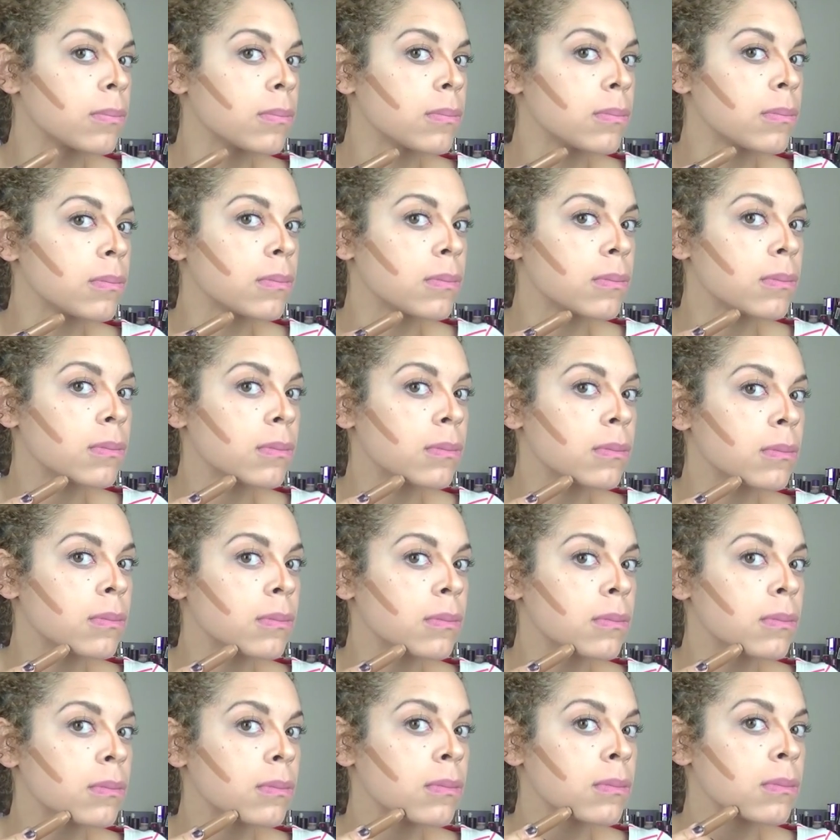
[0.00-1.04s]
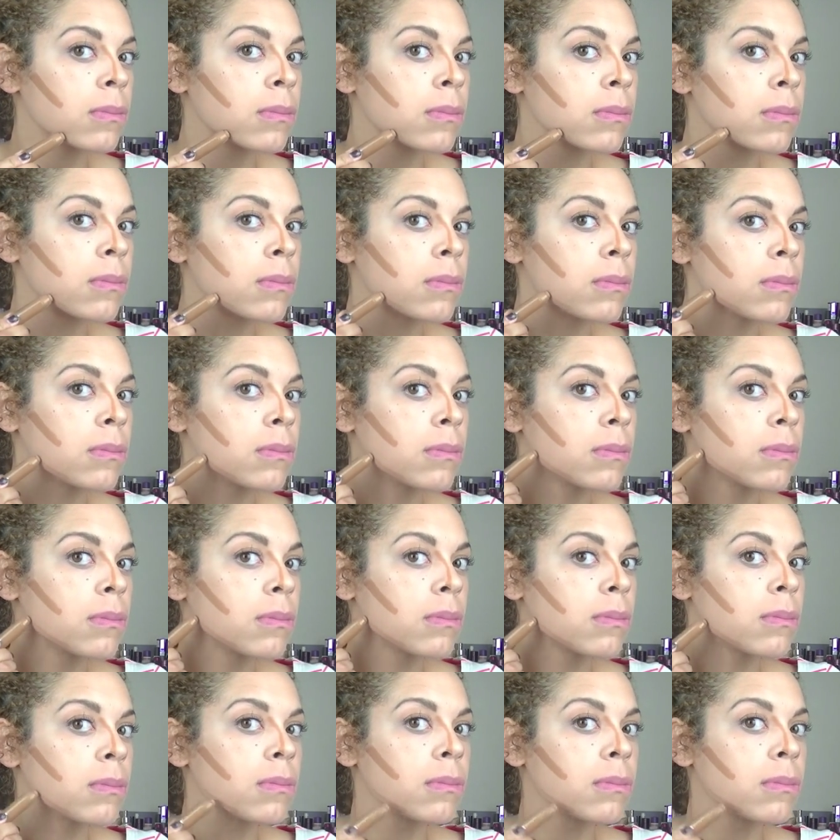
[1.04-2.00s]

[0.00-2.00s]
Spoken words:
No one is speaking in this clip.